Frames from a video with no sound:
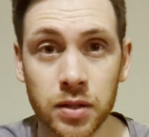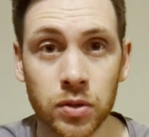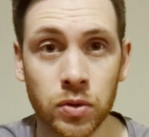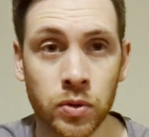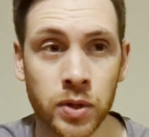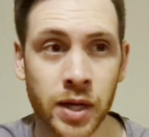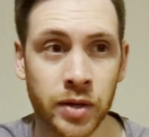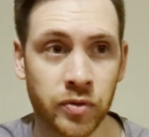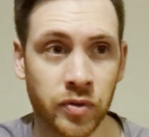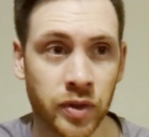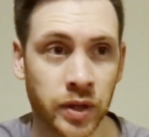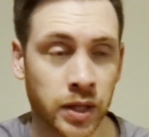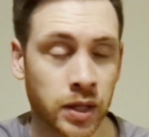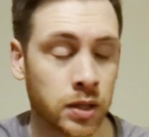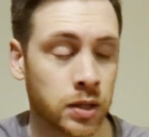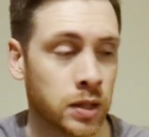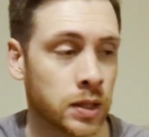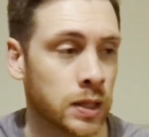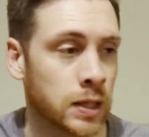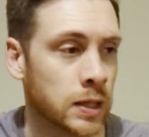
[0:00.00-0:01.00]
it all and everything,
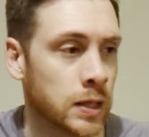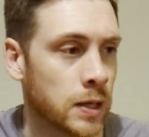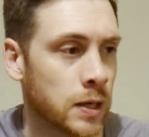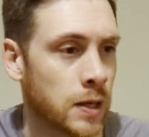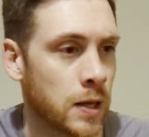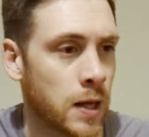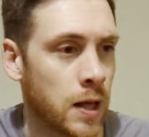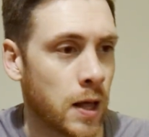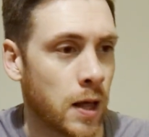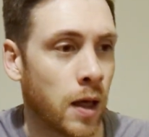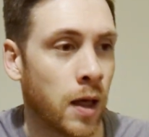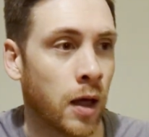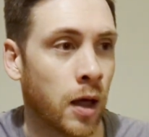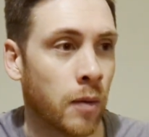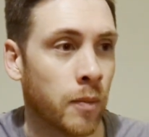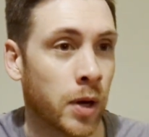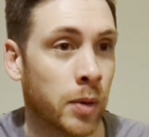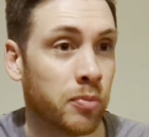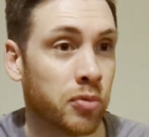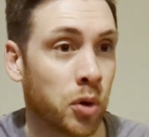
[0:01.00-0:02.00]

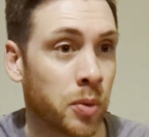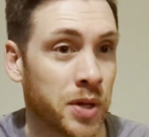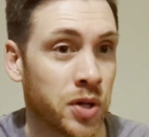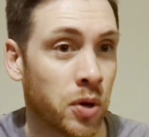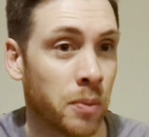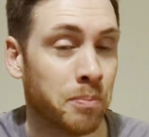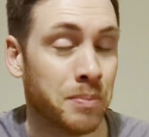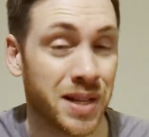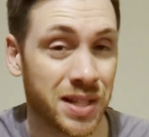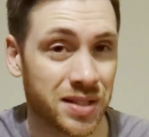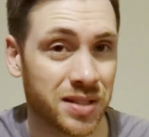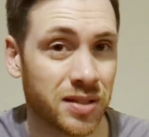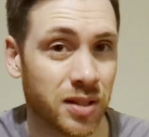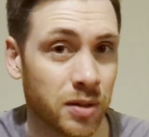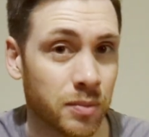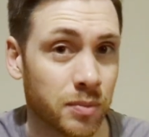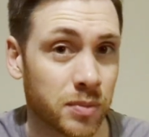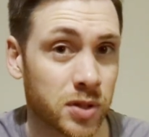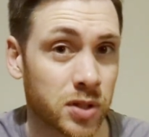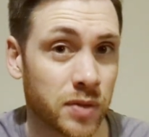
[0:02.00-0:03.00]
and probably not miss
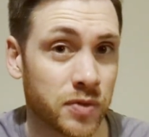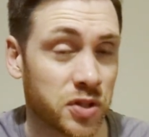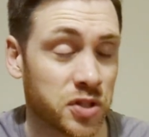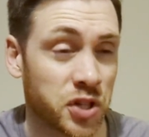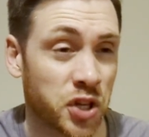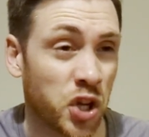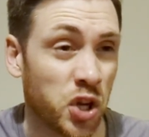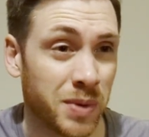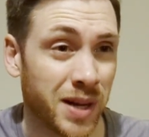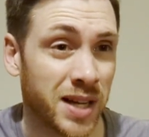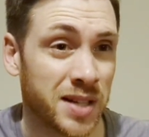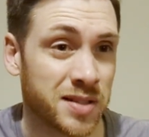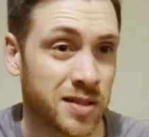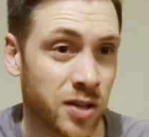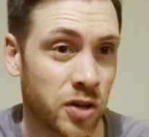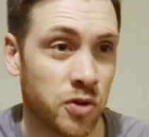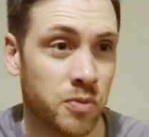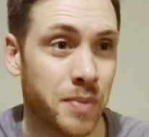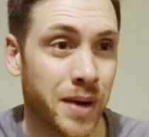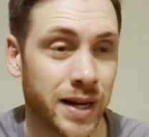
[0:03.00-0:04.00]
them, because I've just accumulated
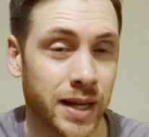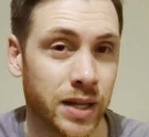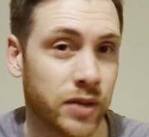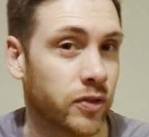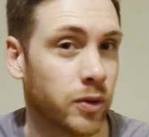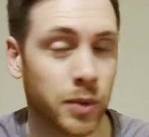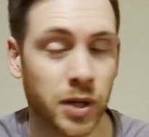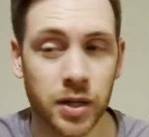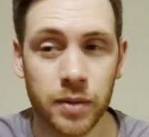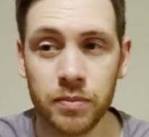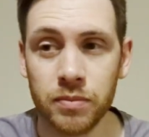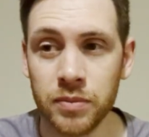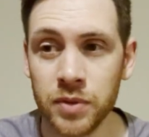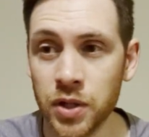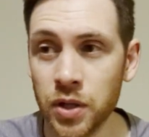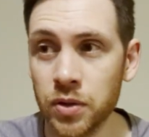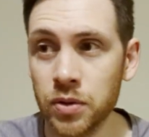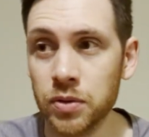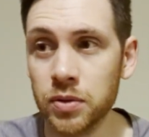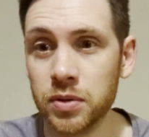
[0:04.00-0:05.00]
so many from like
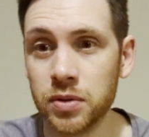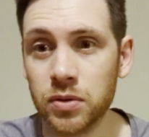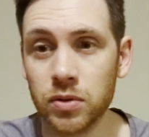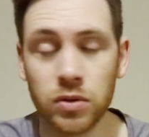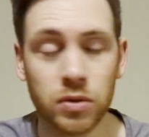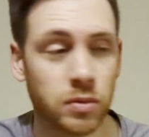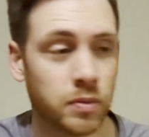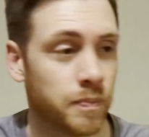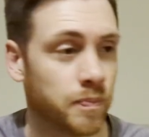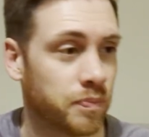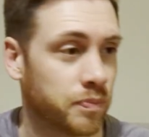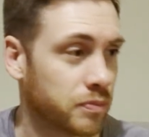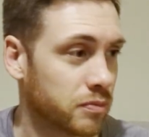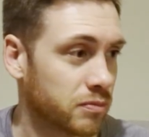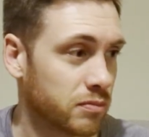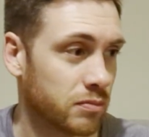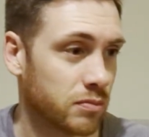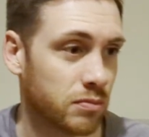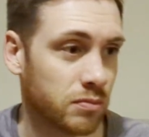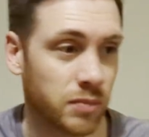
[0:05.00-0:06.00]
used, or
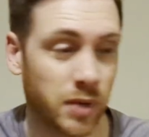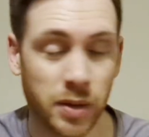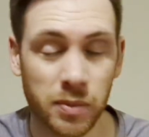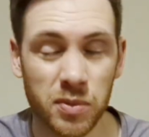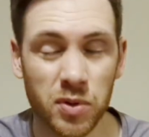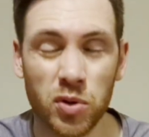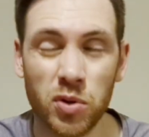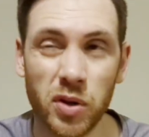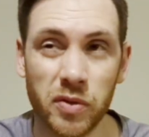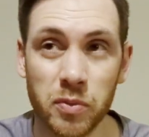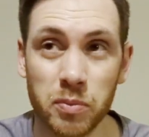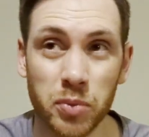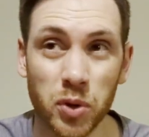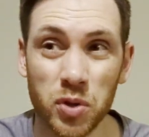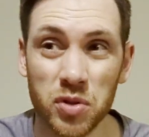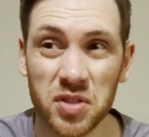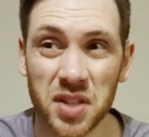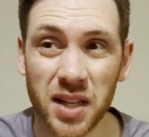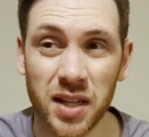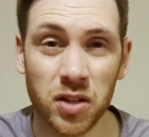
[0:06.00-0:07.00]
maybe not even
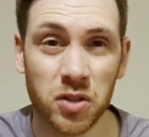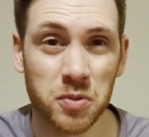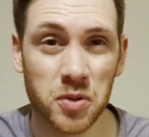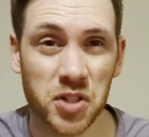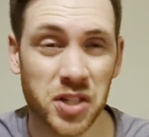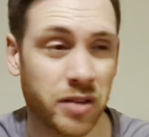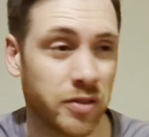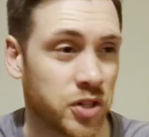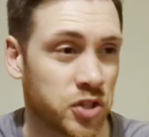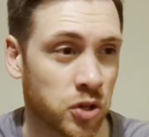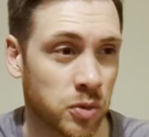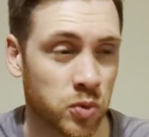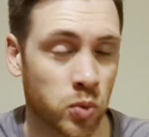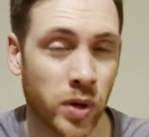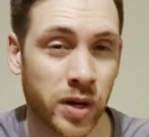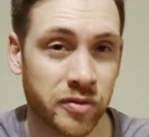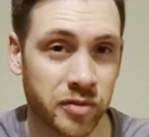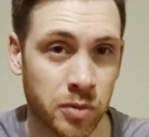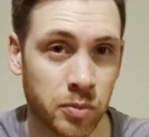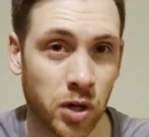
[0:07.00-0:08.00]
boot sale, charity shop, or
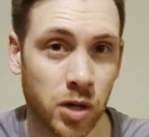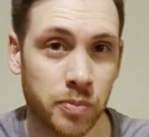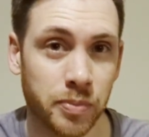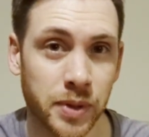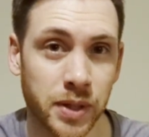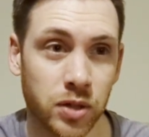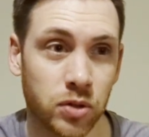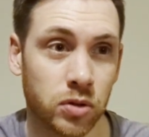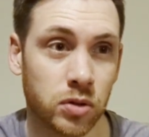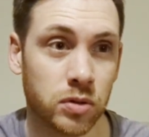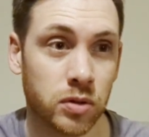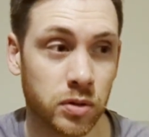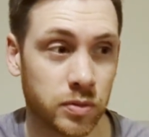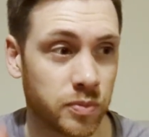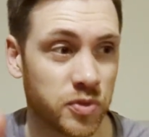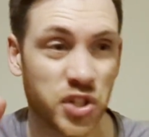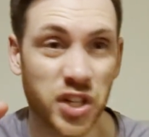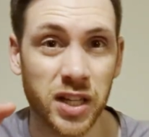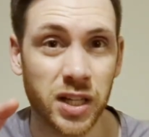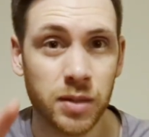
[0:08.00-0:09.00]
whatever it might be, or
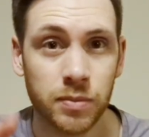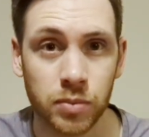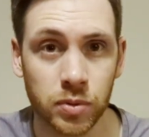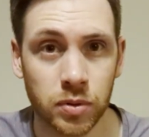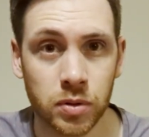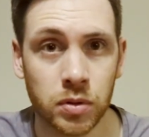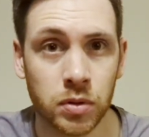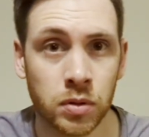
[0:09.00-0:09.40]
cheap.